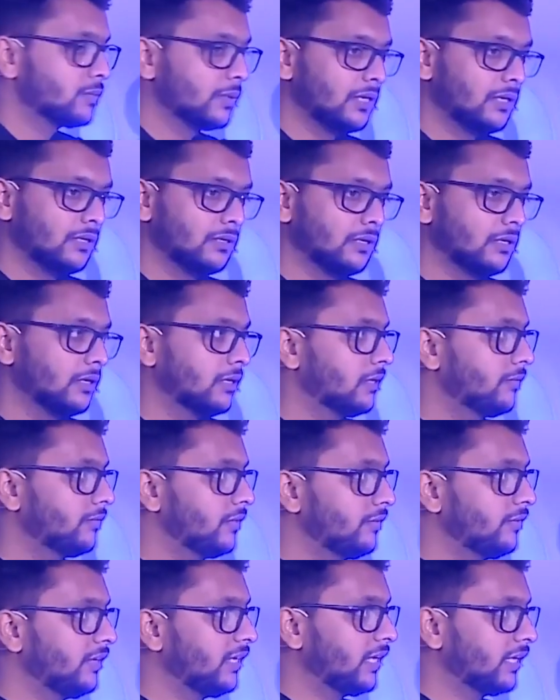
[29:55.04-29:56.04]
as well.
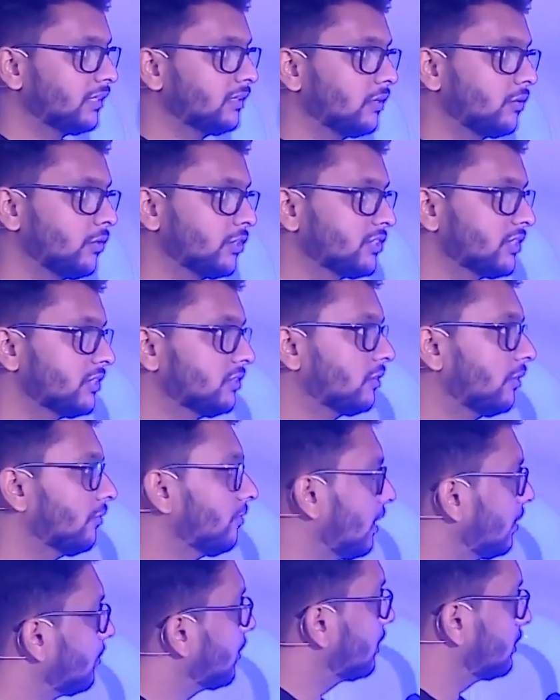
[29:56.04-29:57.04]
We'll take your questions
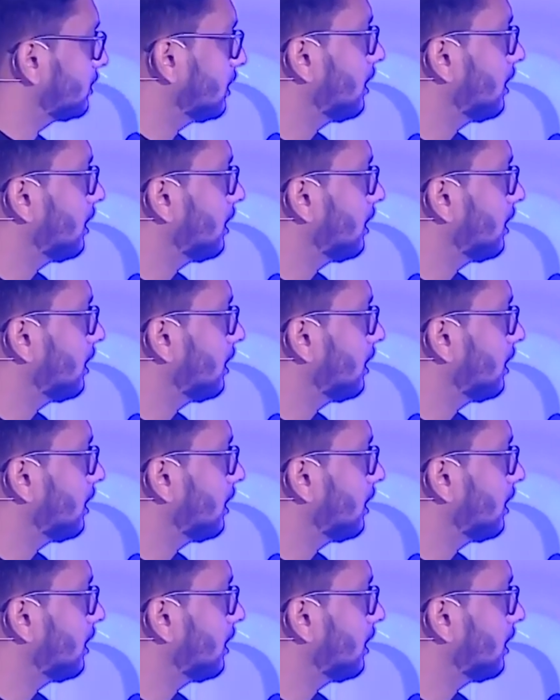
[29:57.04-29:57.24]
offline, but